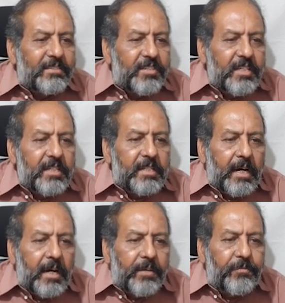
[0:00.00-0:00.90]
see the
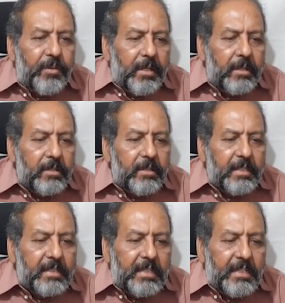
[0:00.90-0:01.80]
hyphae
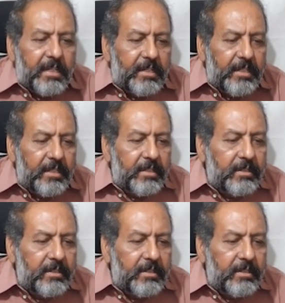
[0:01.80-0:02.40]
clearly,